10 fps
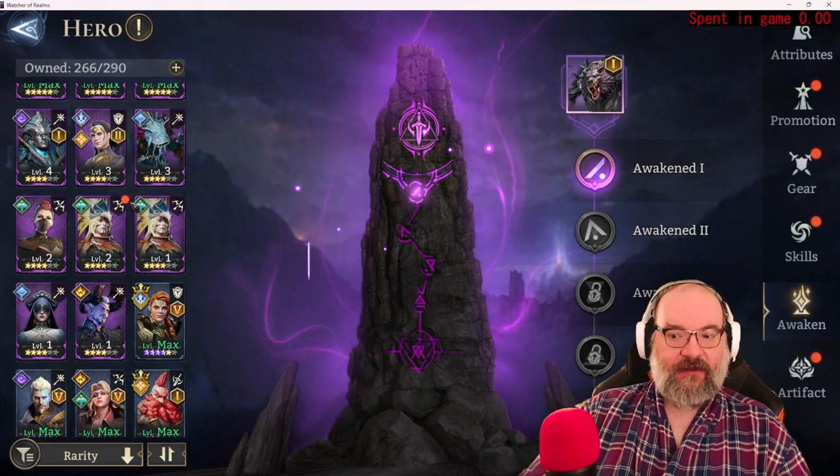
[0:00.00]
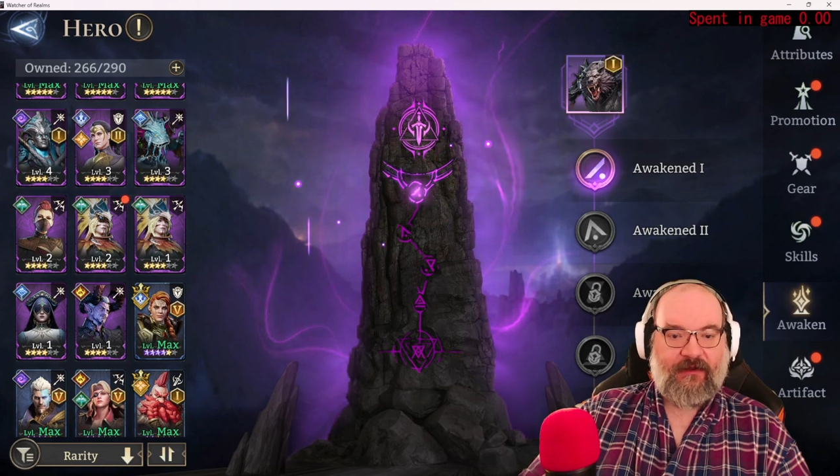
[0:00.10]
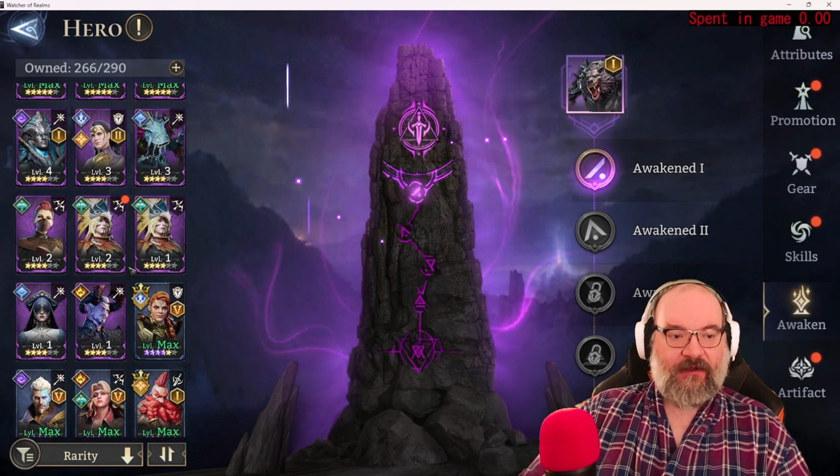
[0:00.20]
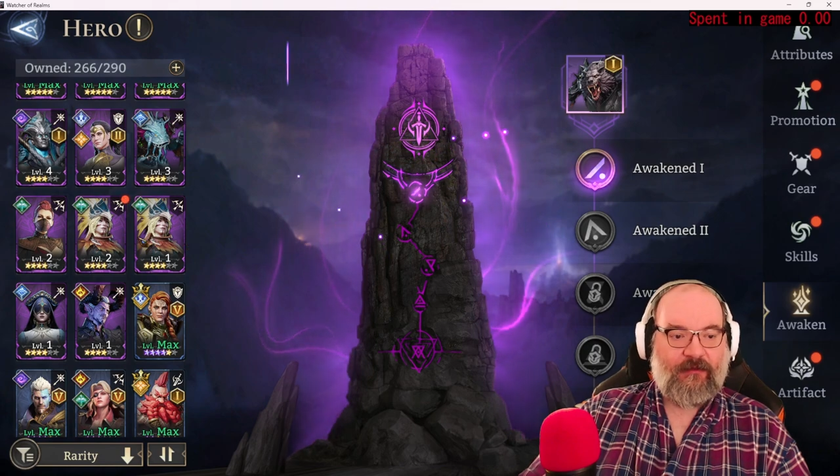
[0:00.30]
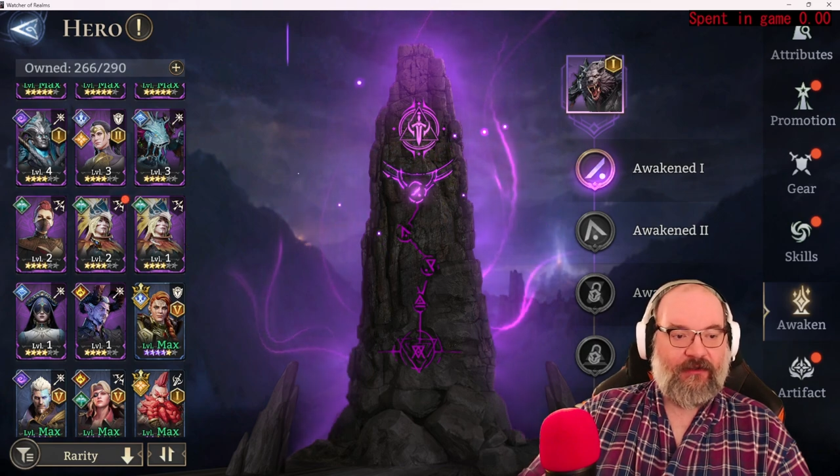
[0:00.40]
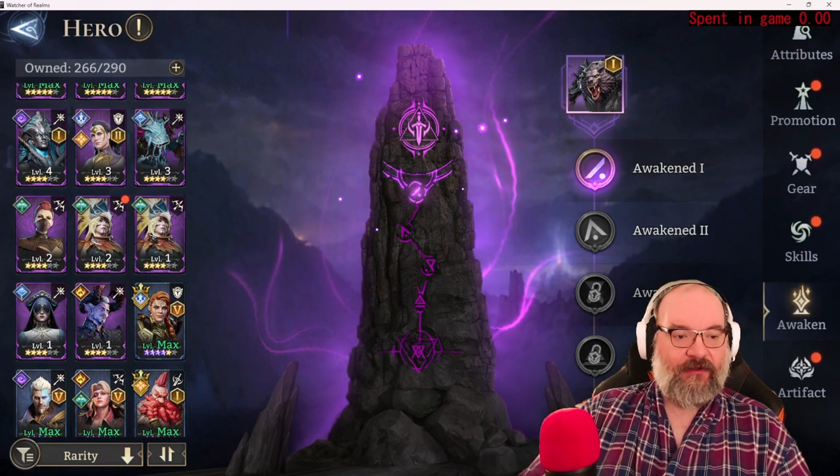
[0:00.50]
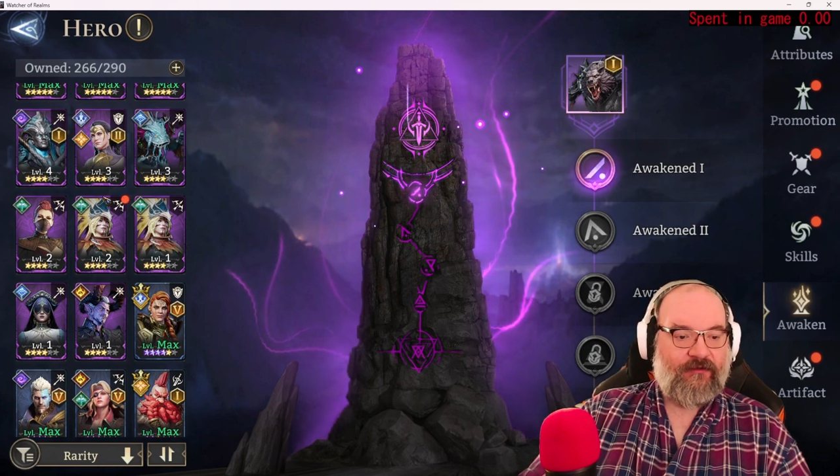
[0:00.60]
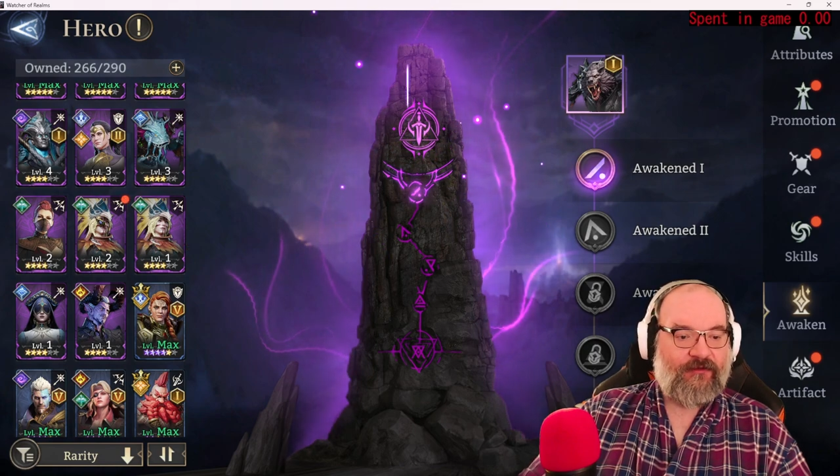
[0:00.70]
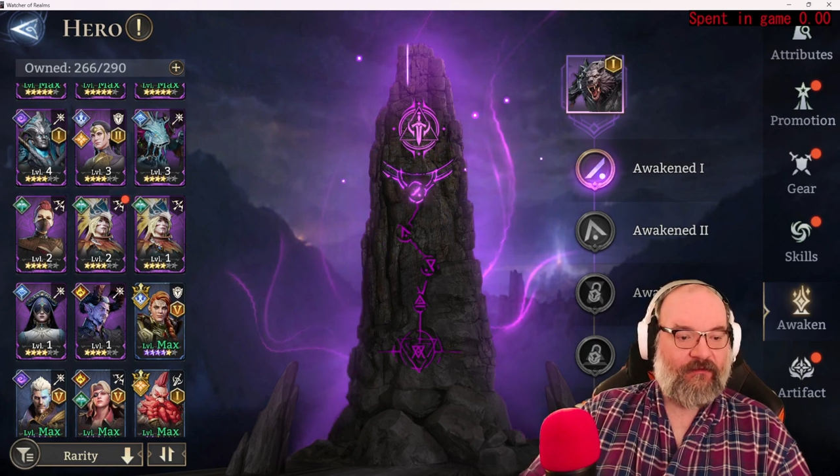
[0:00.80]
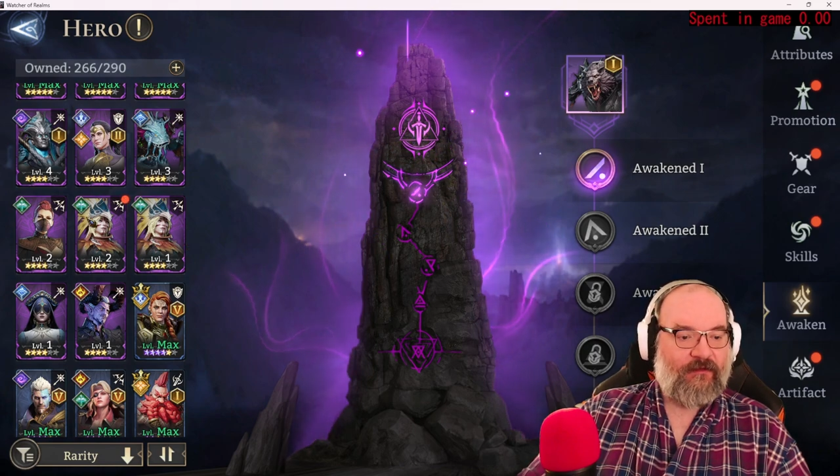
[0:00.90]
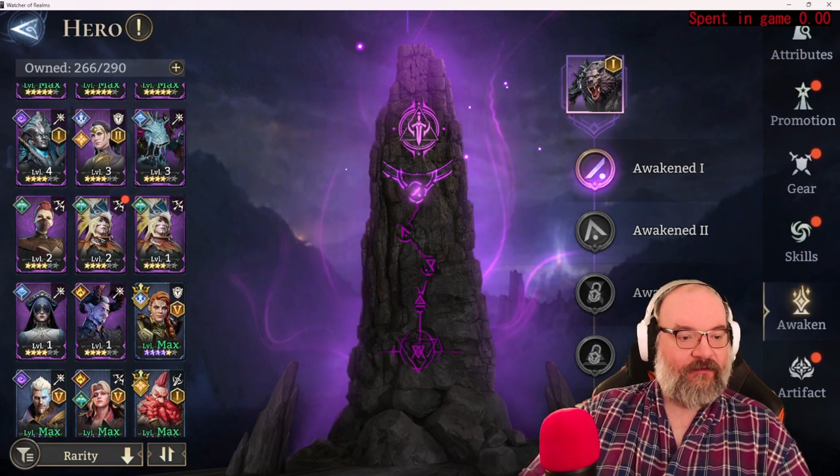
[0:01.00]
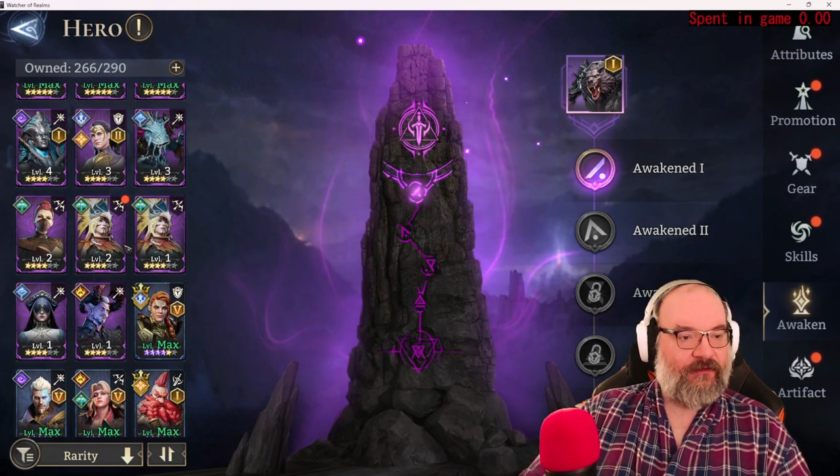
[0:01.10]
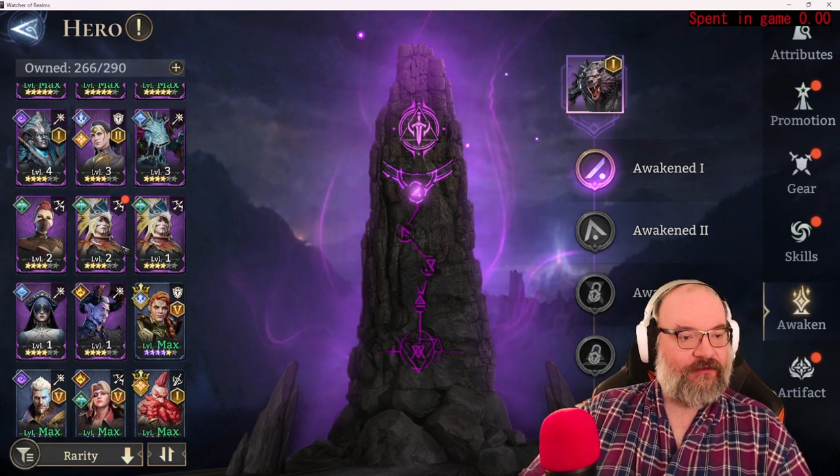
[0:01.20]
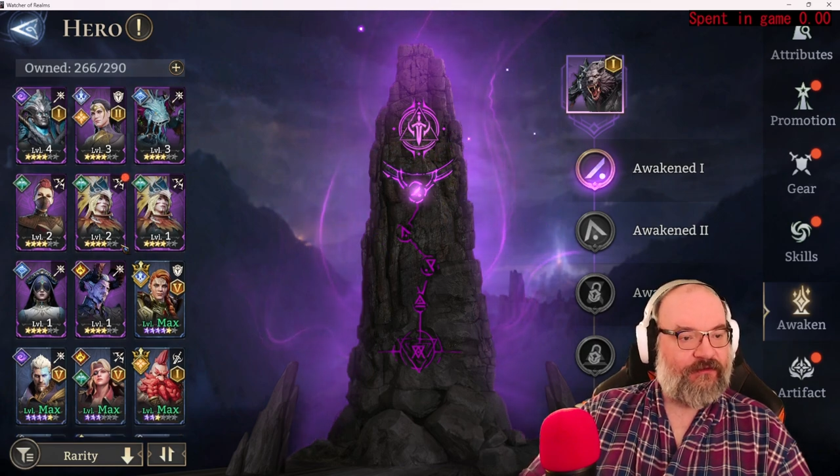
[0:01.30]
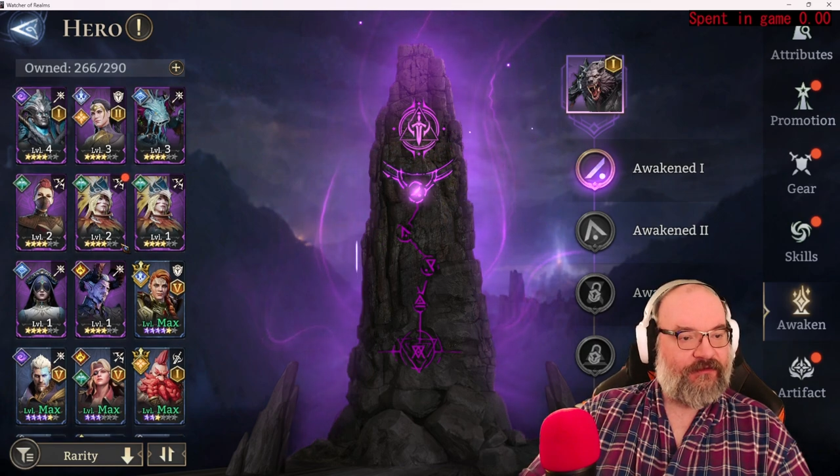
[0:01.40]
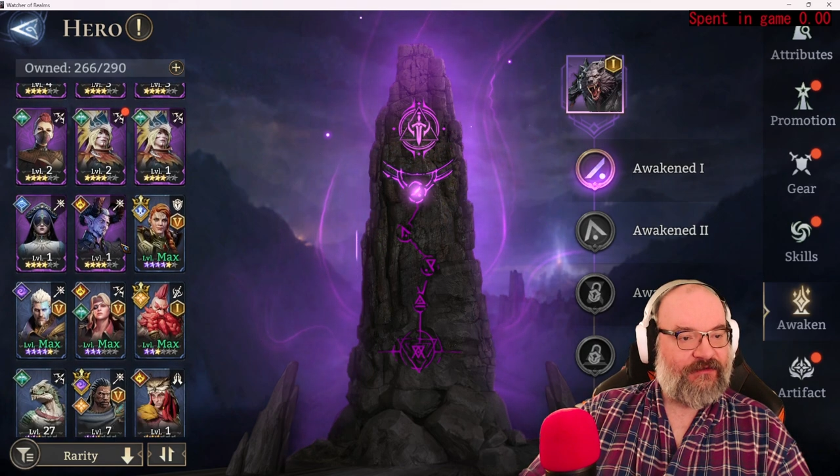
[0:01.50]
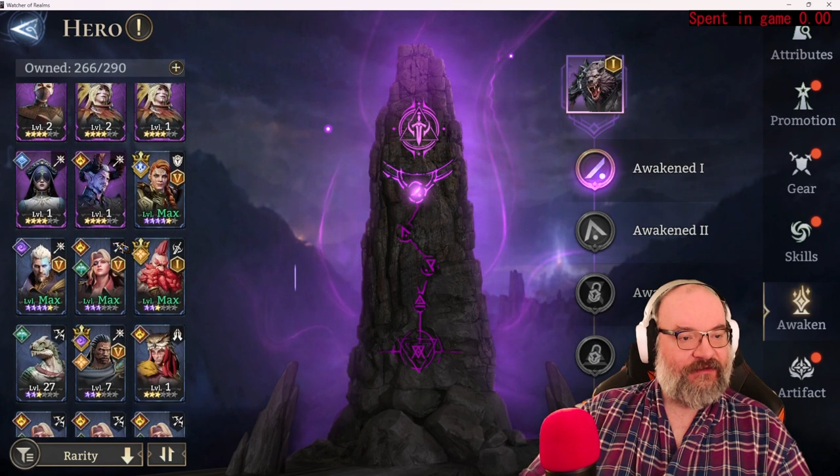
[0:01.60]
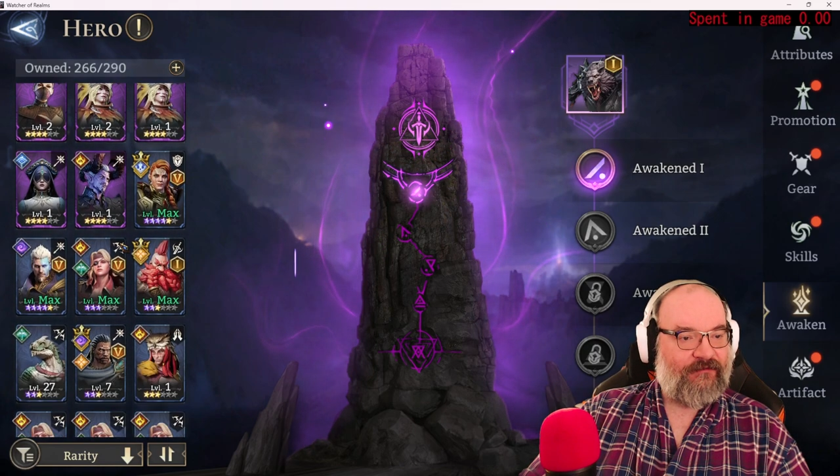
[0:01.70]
I think I'm going to use her for fusion because I